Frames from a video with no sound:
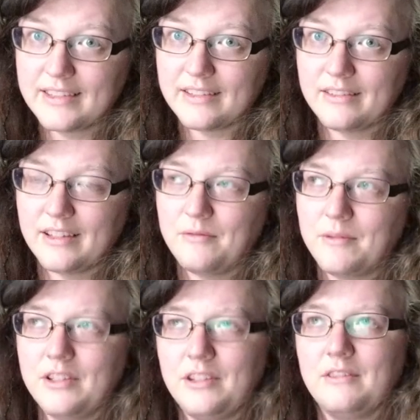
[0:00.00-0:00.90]
Are they
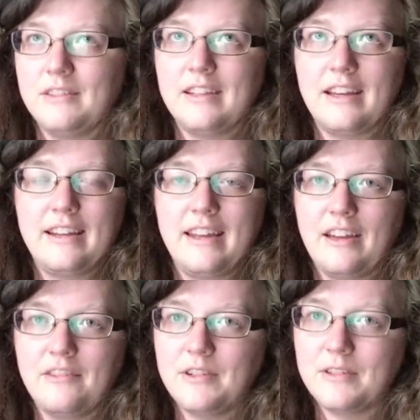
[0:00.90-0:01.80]
wanting you to not
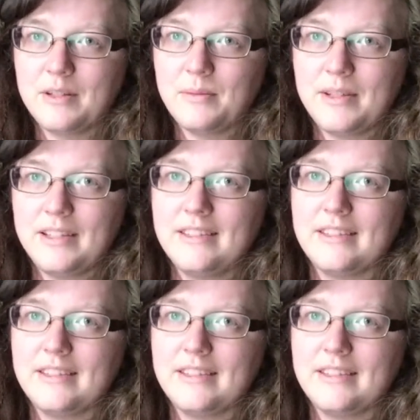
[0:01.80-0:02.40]
have your independence?